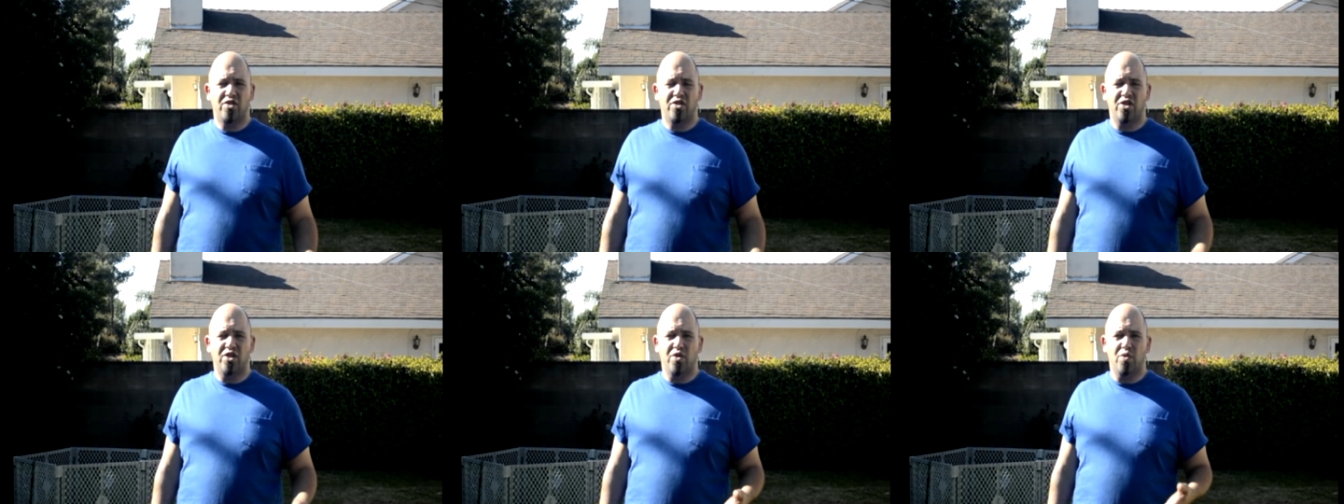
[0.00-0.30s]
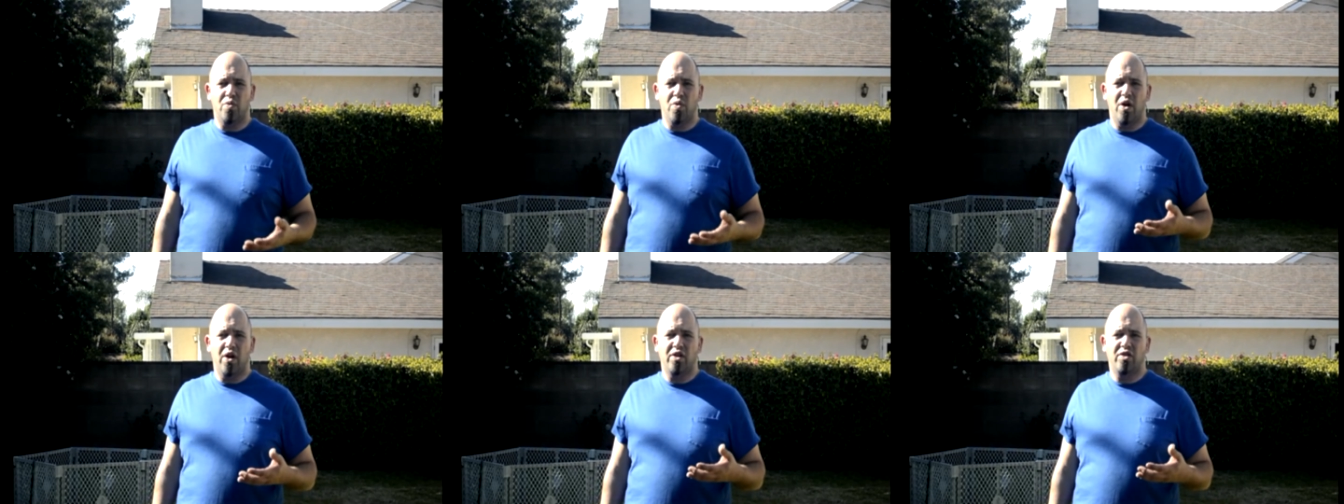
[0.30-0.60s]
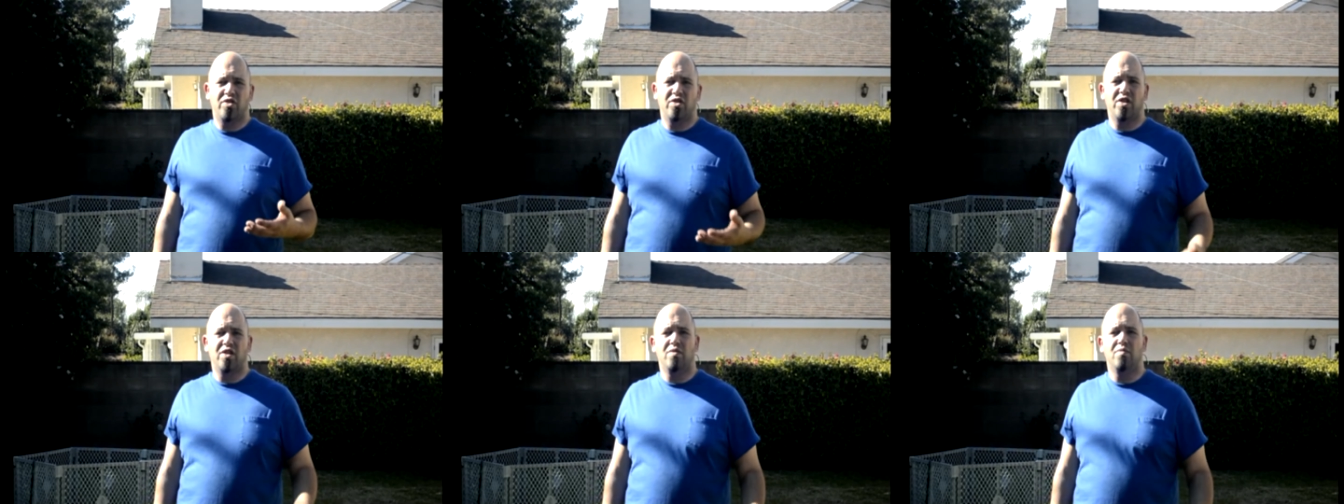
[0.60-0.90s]
Do you want to
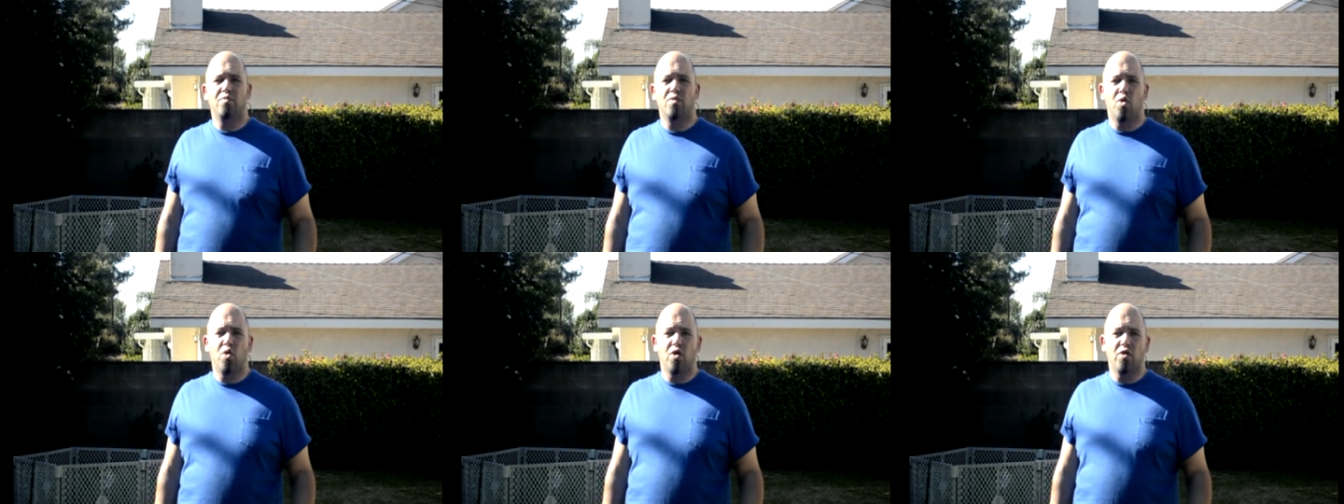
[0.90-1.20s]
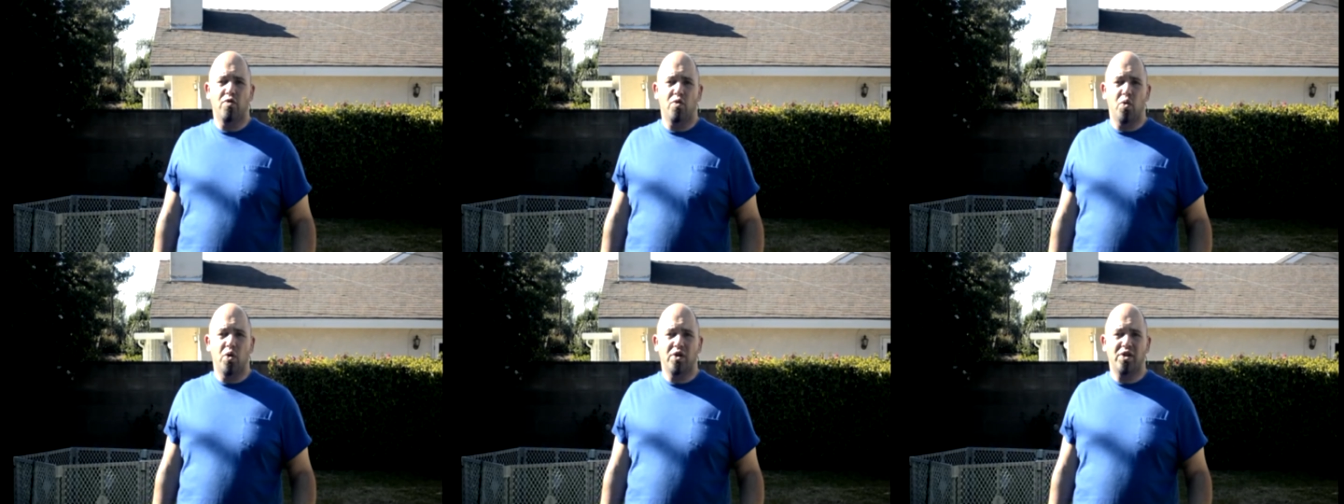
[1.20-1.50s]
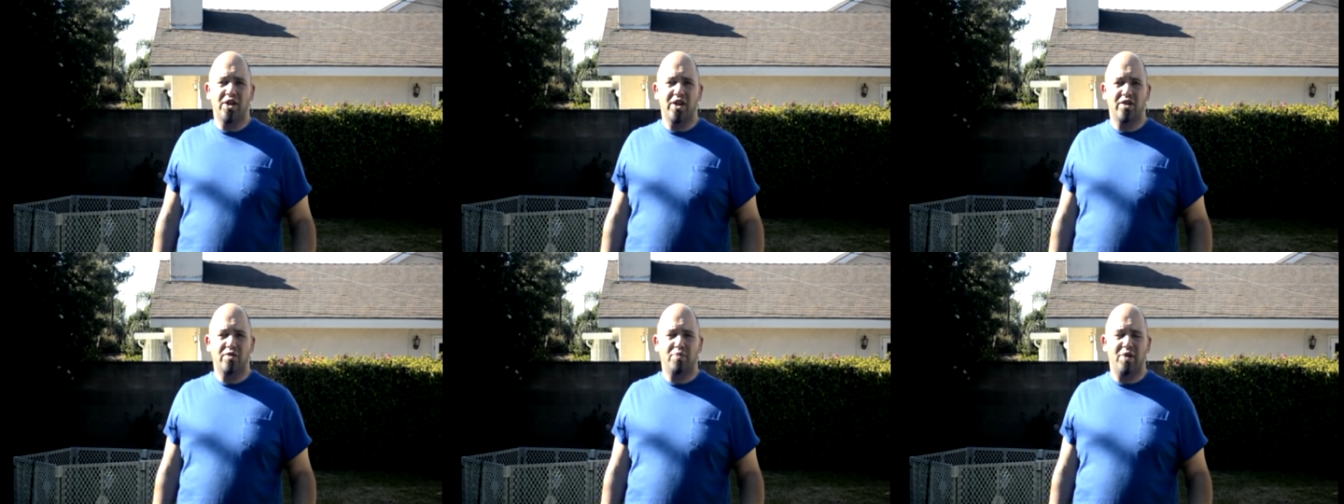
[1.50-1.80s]
see more
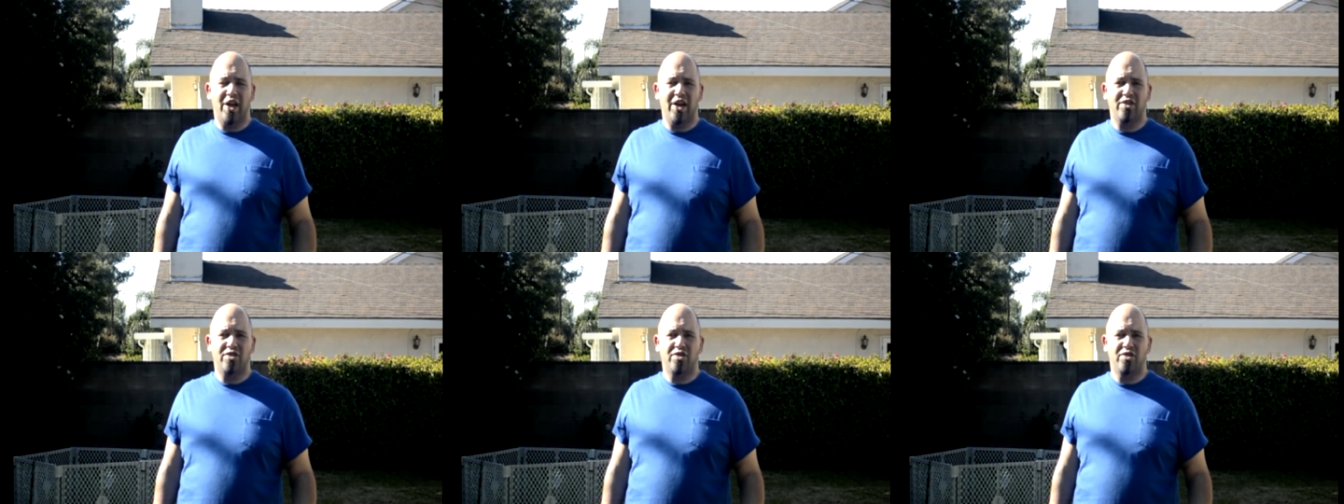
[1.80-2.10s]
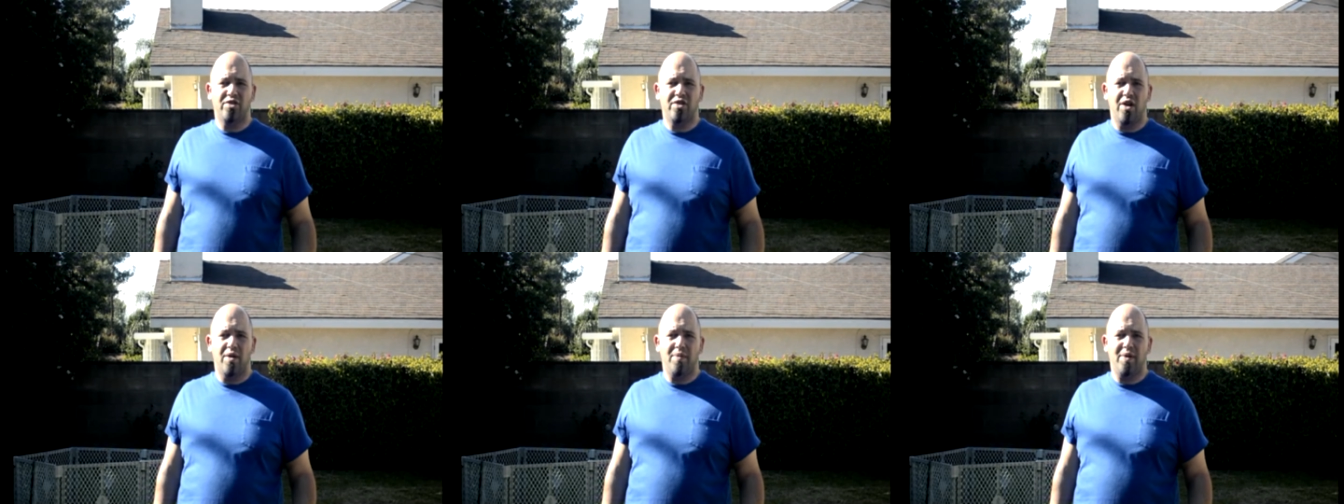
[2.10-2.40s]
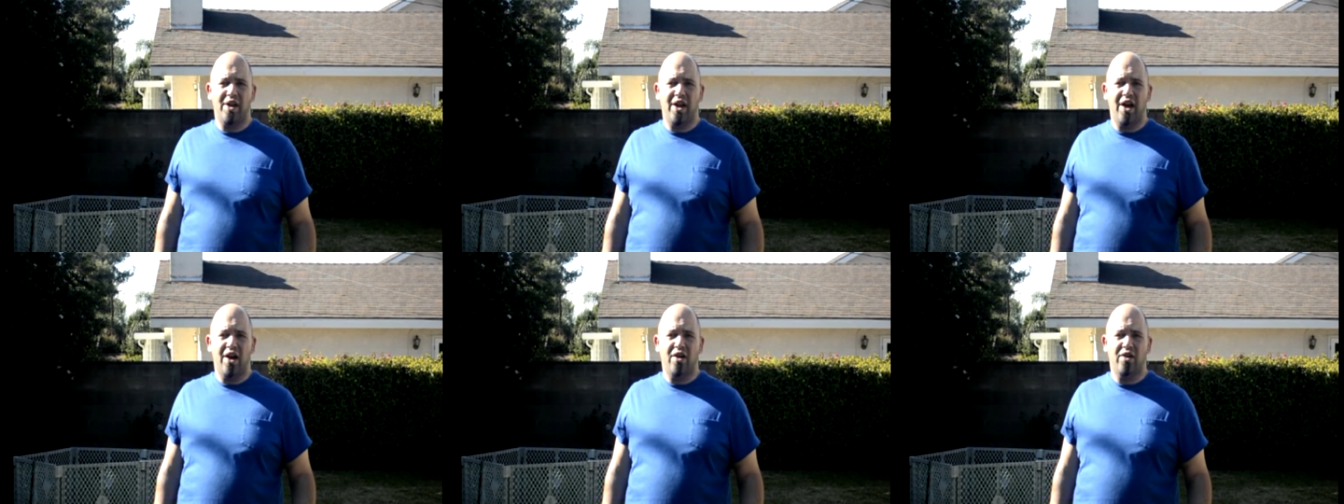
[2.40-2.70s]
Vortex blasters coming
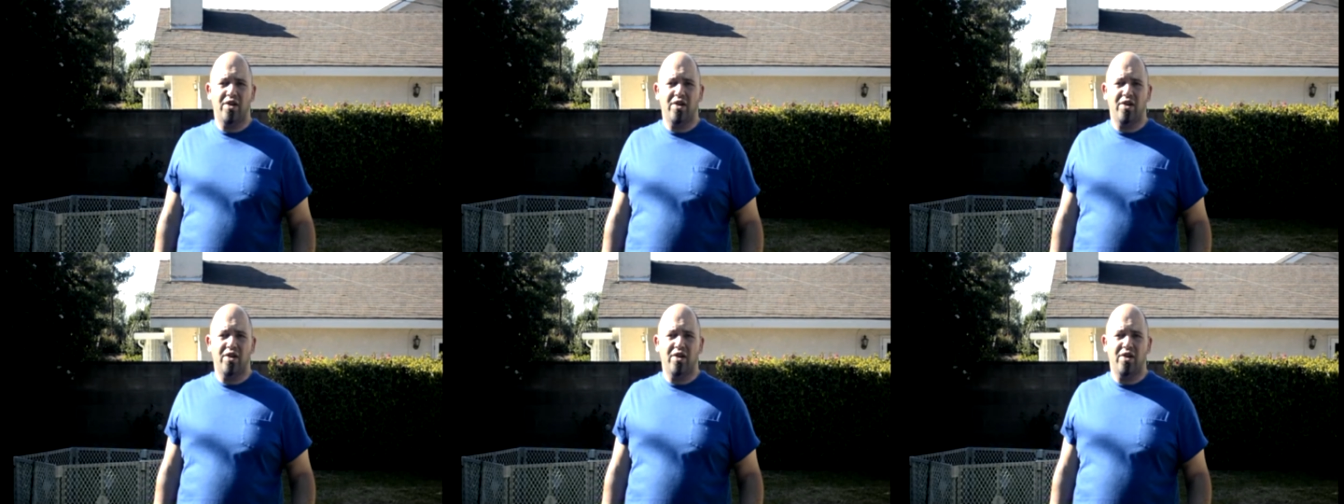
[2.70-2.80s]
out?